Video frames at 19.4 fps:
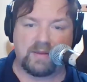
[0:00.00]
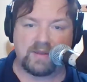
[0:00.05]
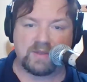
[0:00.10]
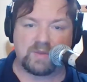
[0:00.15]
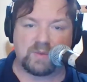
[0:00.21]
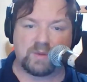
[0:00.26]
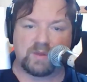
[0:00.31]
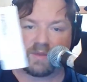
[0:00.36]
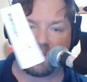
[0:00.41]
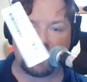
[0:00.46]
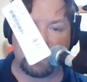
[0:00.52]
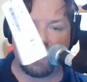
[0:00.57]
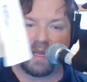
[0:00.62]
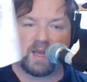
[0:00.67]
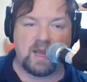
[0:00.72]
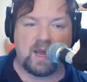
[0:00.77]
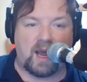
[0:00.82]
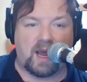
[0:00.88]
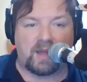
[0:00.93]
This one's,
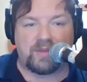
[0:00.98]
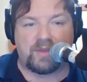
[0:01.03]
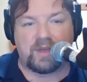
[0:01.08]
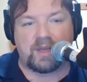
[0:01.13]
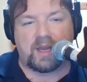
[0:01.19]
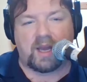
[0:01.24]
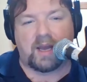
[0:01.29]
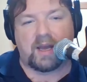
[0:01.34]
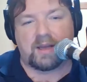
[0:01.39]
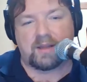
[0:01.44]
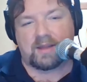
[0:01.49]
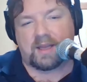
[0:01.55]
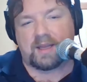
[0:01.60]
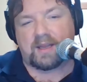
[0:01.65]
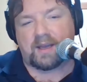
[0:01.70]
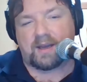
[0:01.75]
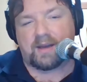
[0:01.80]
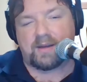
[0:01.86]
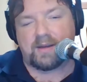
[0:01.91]
I think,
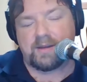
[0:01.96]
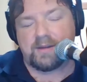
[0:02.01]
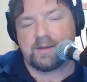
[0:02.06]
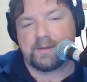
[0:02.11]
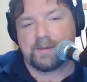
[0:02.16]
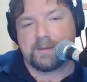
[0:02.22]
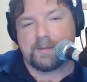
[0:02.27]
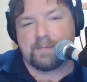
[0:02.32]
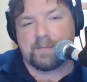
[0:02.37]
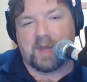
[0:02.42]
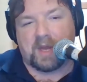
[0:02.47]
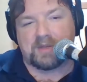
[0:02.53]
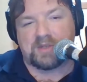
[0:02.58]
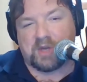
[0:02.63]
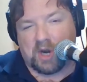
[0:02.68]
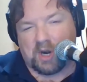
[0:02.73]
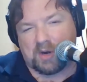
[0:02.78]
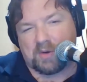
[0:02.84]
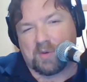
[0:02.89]
like a
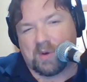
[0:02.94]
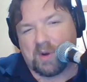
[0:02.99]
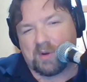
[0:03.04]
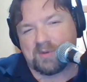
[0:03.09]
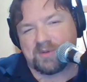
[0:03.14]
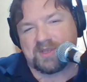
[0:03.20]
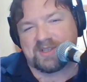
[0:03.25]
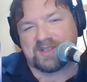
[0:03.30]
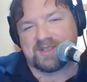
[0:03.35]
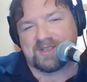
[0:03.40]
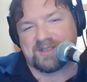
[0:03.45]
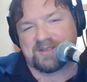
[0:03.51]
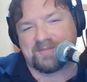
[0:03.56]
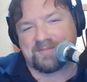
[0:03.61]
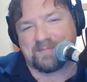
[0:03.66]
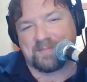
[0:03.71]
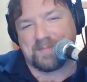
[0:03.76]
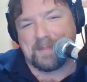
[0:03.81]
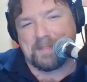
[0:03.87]
dark roast,
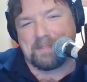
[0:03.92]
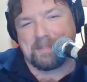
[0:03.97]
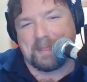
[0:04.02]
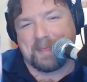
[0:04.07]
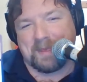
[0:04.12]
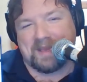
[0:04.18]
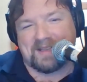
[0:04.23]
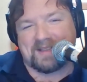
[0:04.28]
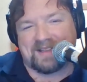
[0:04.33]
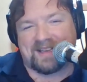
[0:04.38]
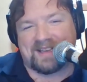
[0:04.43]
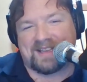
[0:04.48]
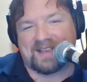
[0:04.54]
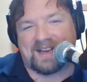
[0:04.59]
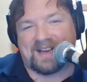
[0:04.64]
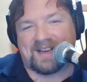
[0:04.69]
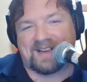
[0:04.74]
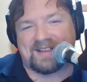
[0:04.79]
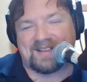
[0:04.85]

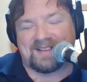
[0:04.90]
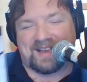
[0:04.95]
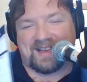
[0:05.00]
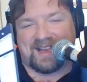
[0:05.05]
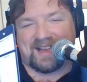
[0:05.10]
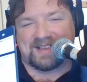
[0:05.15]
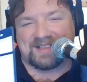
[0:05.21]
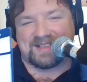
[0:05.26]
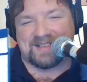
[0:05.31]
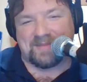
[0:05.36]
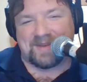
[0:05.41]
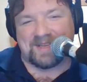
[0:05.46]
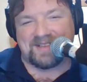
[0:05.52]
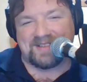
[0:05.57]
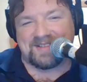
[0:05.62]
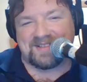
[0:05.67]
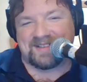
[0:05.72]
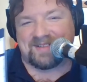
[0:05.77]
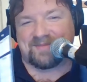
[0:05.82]
like at
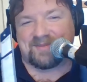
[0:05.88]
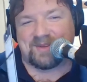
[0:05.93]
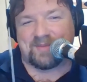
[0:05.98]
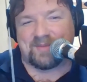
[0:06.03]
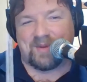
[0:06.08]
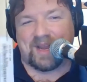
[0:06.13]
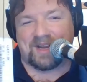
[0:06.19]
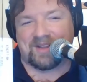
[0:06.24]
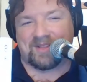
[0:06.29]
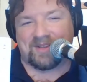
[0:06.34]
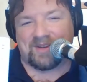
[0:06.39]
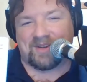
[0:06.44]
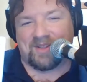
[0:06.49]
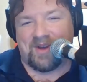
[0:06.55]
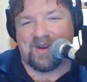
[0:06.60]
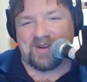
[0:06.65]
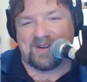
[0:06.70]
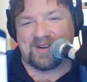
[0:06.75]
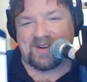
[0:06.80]
Timmy's. If you wait a little
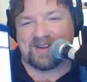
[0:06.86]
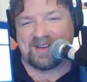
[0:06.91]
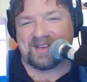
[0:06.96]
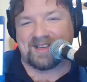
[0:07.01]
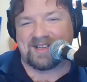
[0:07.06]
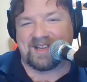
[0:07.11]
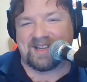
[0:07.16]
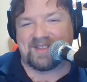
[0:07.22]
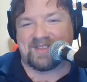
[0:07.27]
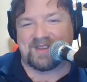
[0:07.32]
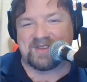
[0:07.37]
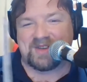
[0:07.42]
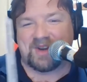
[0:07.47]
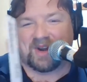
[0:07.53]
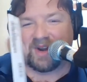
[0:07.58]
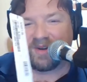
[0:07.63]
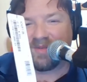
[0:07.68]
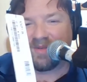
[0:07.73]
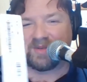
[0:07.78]
longer and you get the
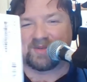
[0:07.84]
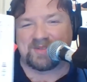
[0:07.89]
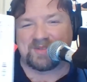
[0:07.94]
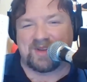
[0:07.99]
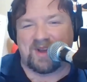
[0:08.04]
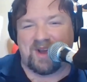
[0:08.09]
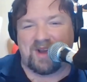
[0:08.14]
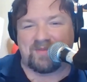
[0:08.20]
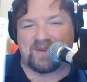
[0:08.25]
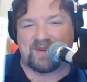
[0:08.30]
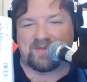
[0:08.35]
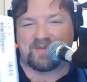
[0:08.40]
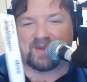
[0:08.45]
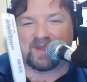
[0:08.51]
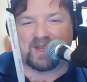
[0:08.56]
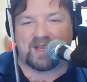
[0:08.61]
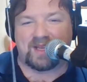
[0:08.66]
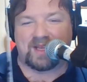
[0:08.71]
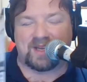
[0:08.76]
dark roast coffee, if
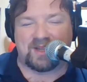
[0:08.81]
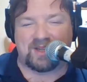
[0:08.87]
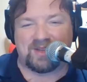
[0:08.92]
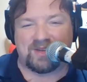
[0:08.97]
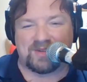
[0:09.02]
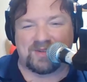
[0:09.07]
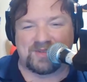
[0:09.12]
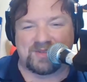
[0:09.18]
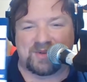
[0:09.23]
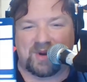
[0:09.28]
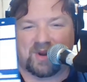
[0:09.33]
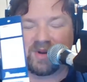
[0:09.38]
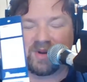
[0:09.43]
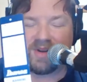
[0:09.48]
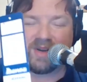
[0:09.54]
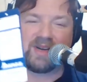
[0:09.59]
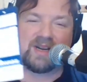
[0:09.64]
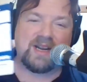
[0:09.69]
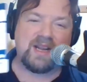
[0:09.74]
you like it a little
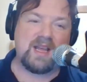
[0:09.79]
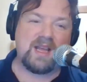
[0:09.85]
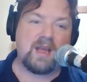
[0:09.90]
stronger.